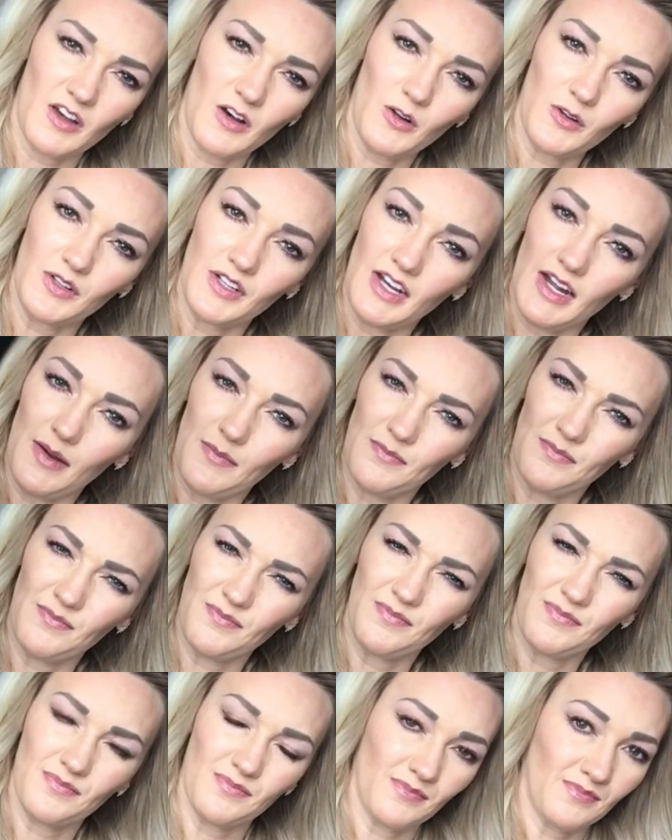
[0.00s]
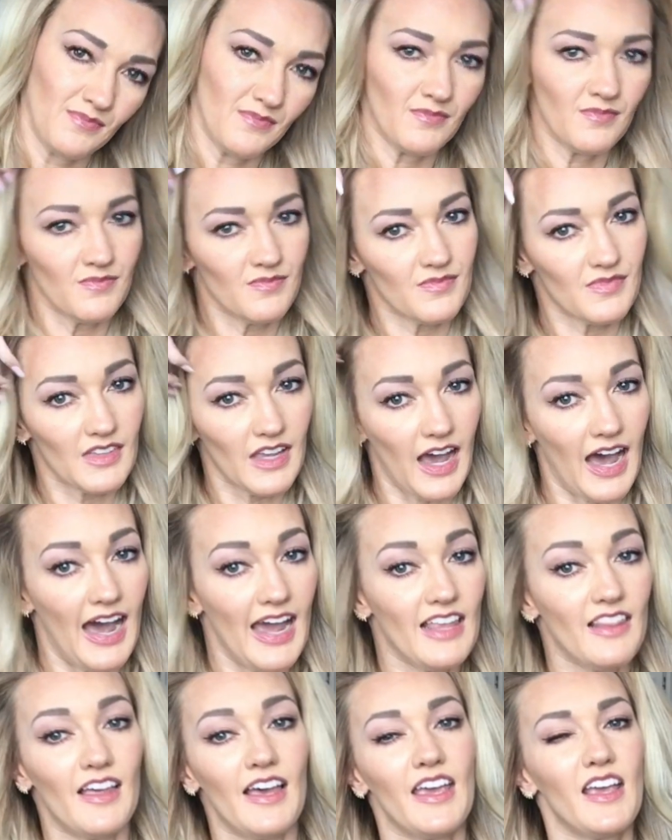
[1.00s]
hold it up.
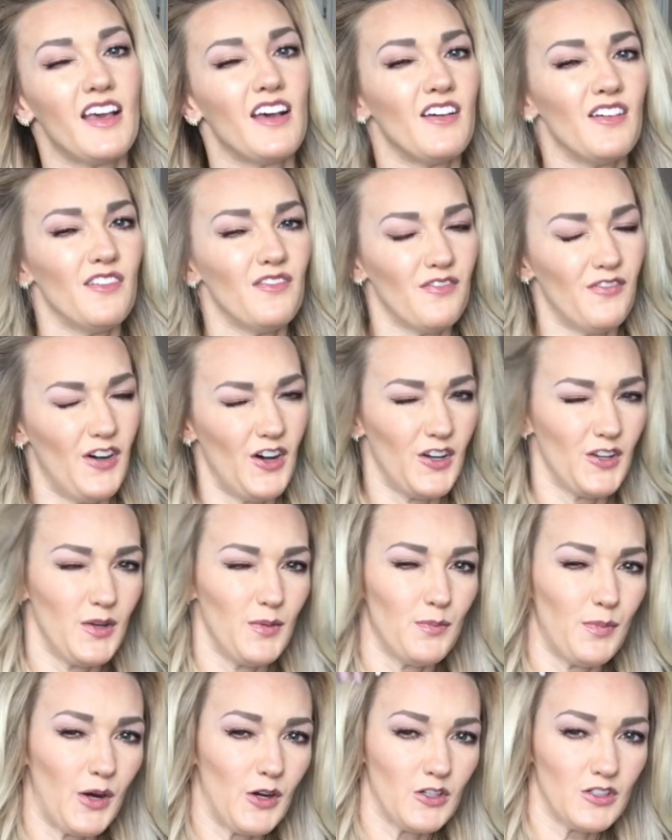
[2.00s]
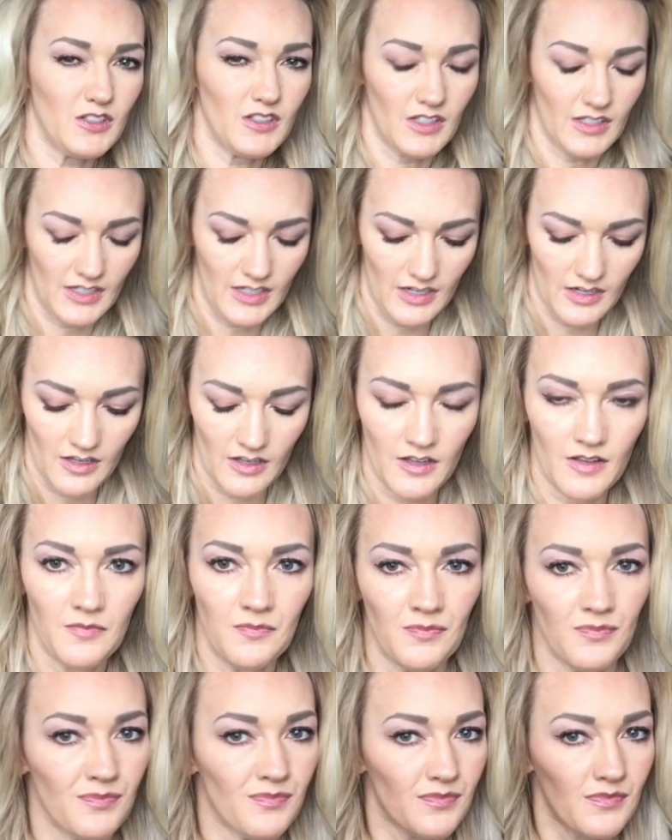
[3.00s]
I like volume personally,
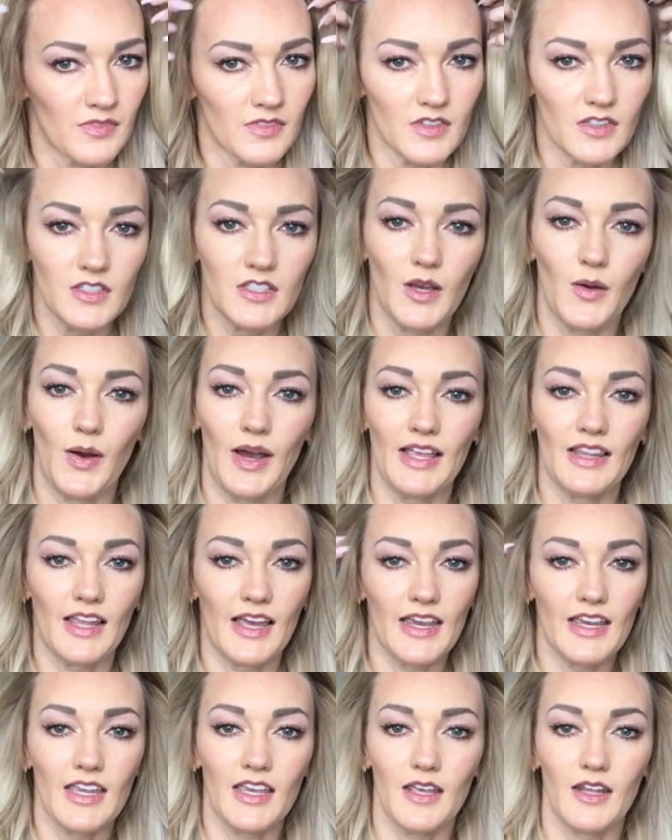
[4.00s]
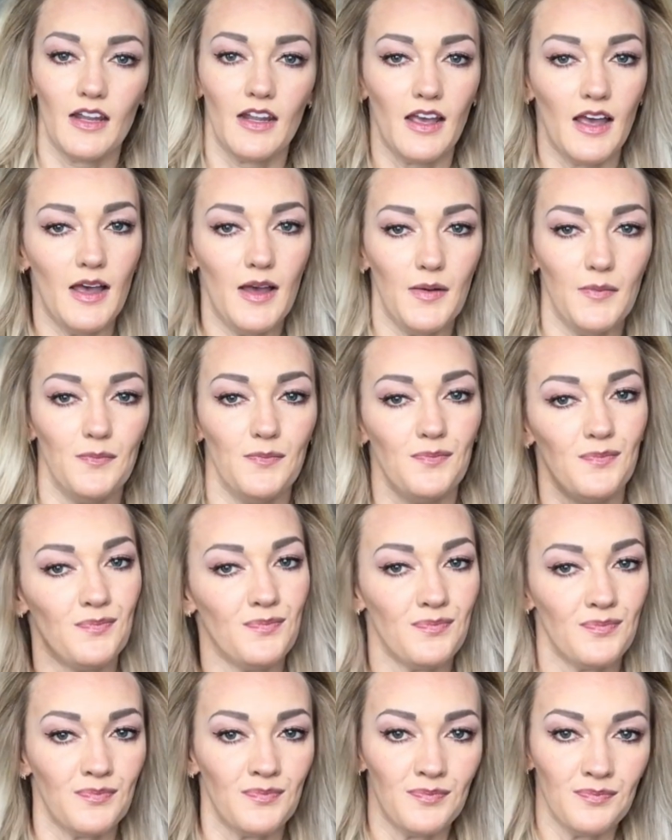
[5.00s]
so I like it
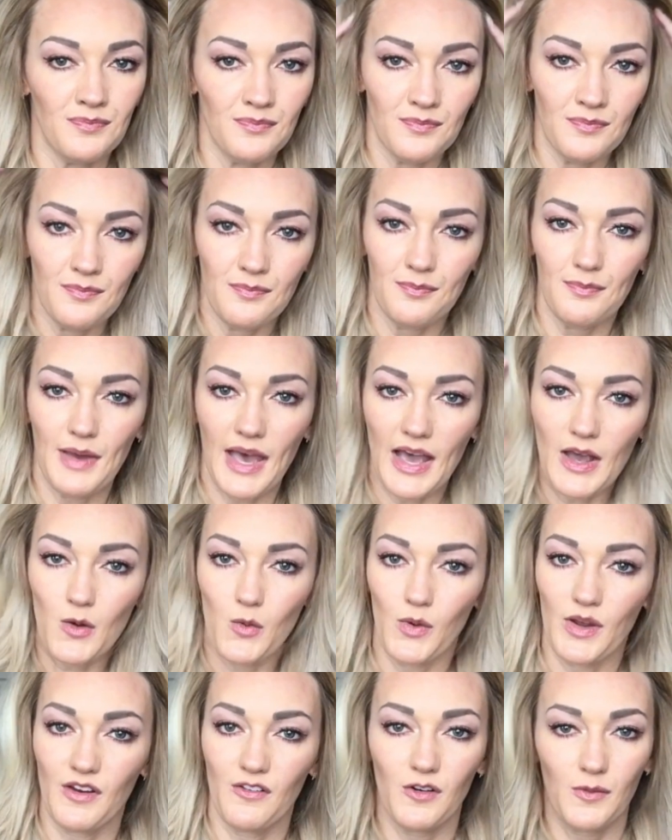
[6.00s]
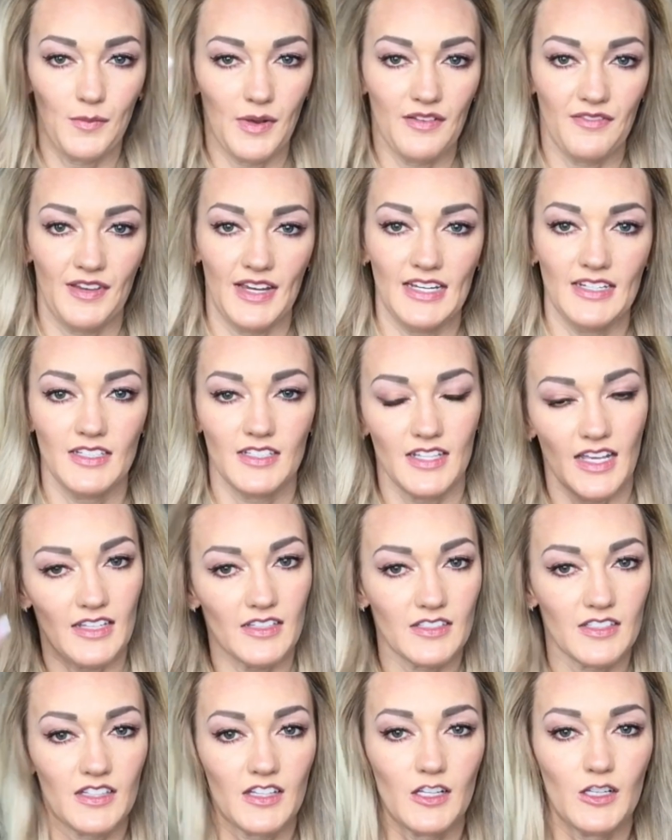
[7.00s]
back away from my face.
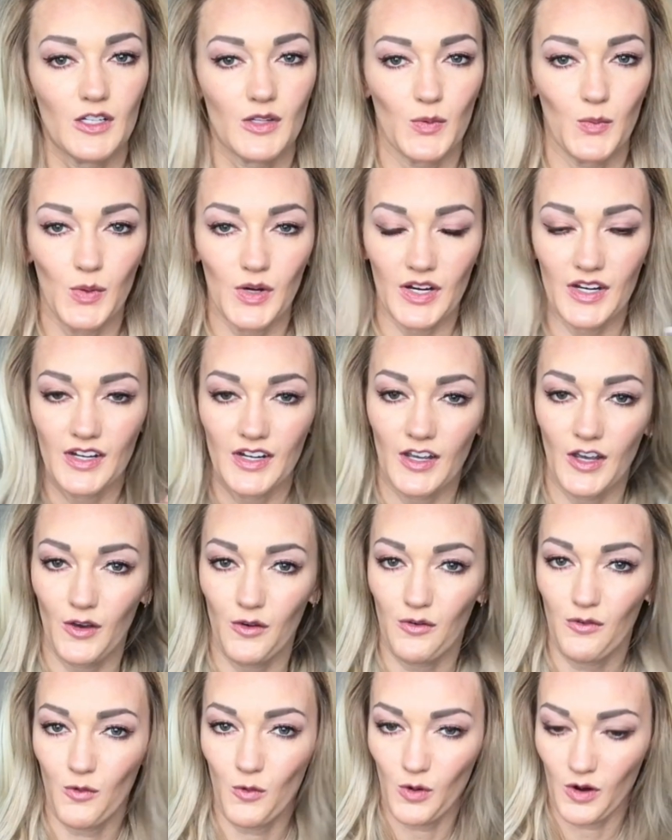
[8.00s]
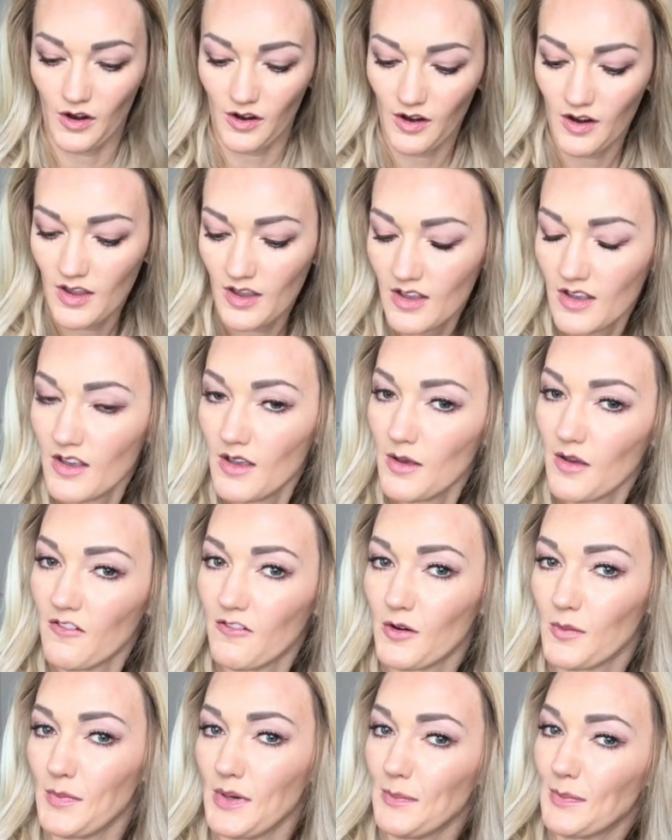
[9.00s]
That's the look we're going to go for
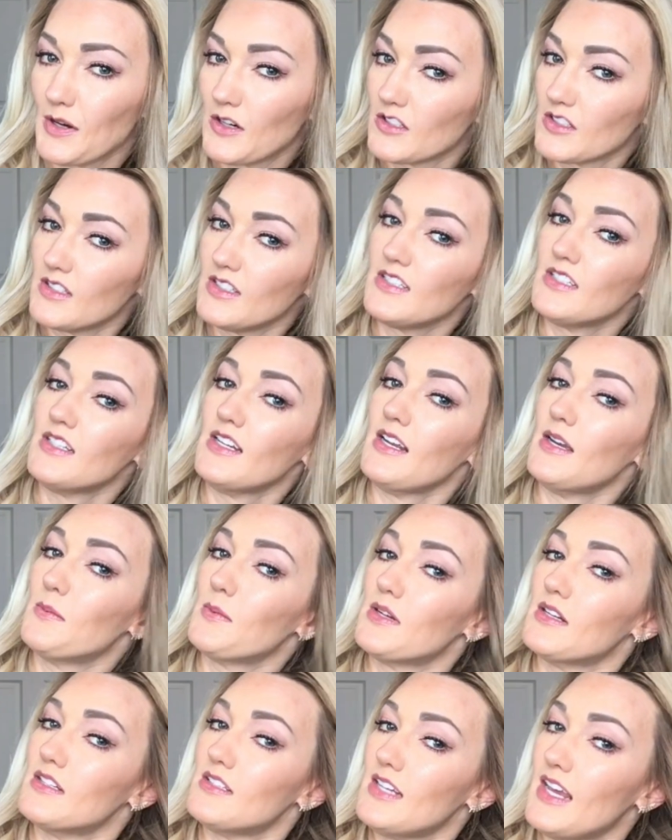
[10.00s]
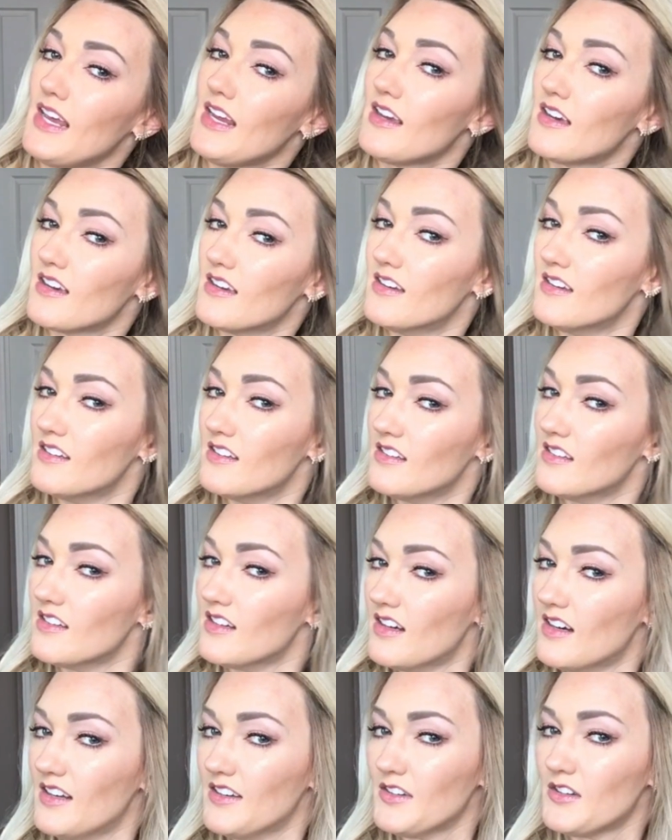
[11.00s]
me personally today. I'm going to take
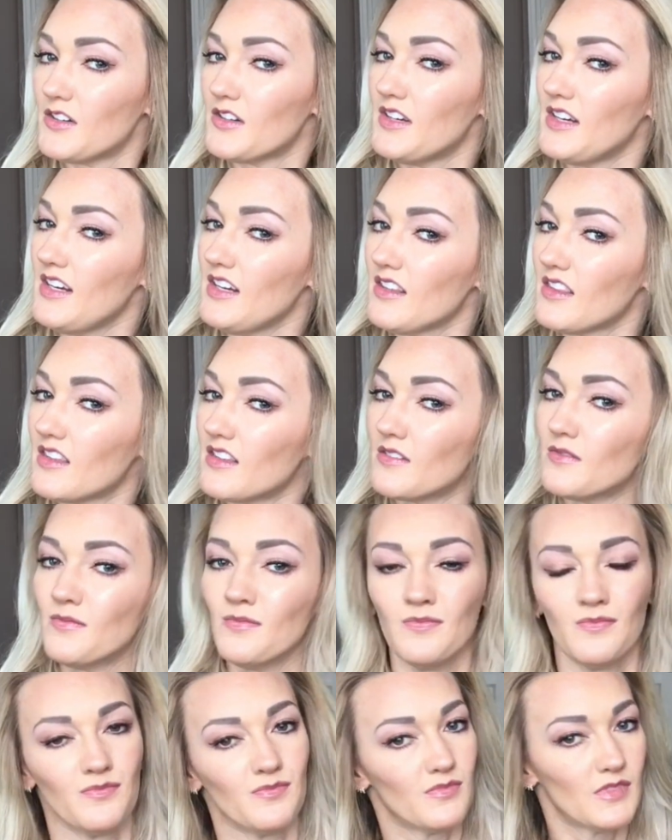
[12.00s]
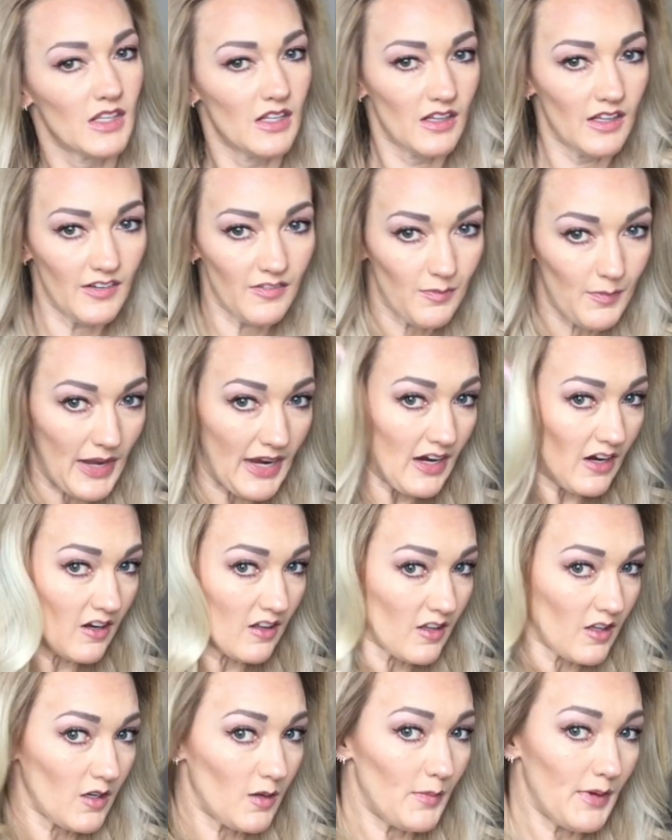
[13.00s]
underneath and lift my
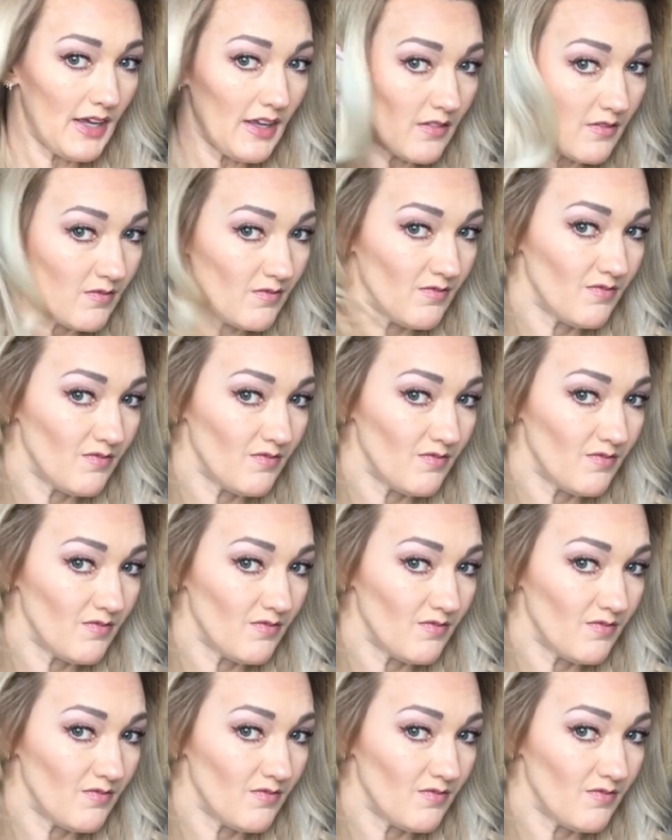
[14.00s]
hair a little bit.